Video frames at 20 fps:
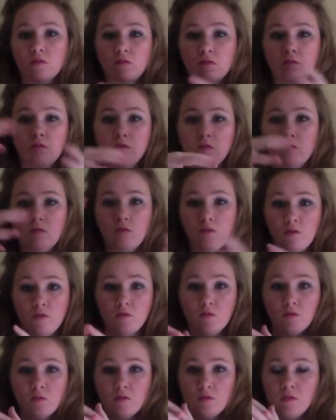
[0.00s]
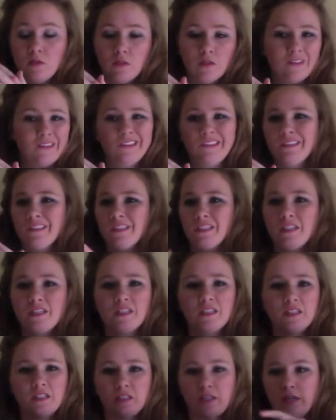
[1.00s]
there's no turning back. There will
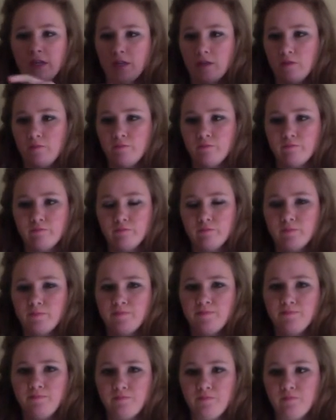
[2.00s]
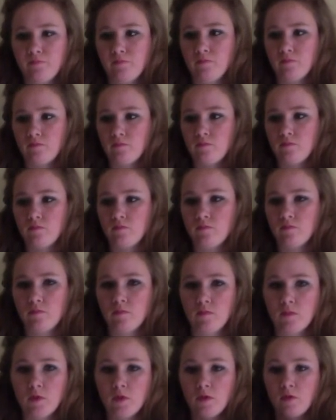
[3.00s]
be no, oops, I'm sorry. There will be
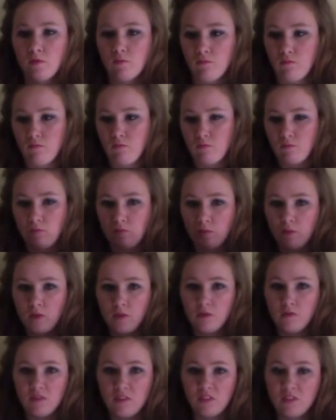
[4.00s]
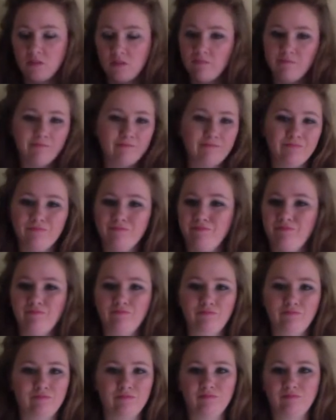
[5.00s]
no, okay, we'll behave, or we'll give you what
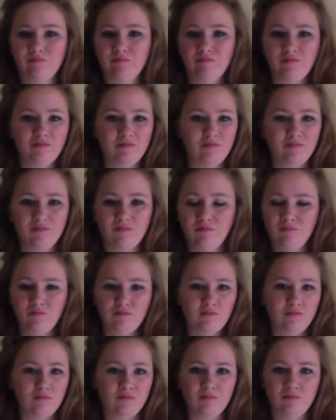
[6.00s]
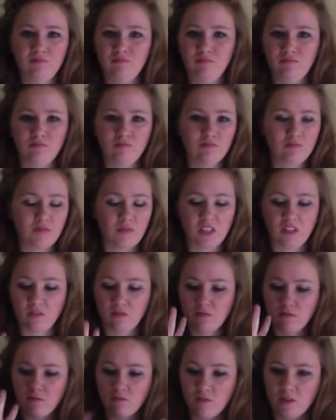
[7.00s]
you want. No, it's done. We're
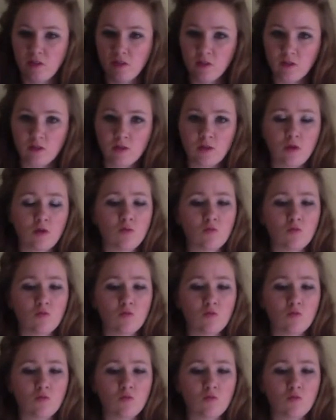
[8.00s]
fighting a war.